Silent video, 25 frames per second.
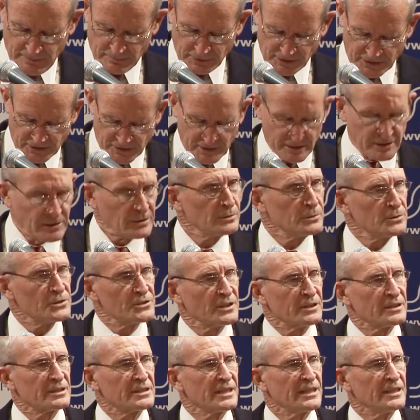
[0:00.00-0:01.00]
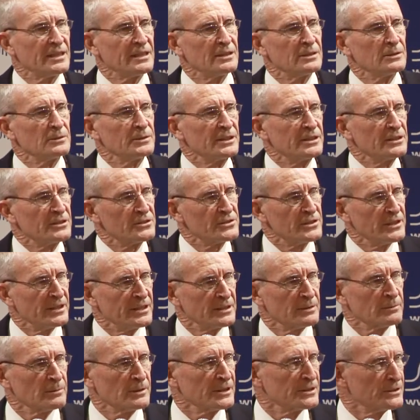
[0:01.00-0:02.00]
President Hu Jintao, in his
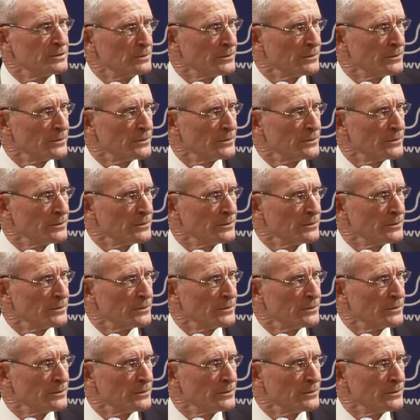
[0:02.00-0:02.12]
January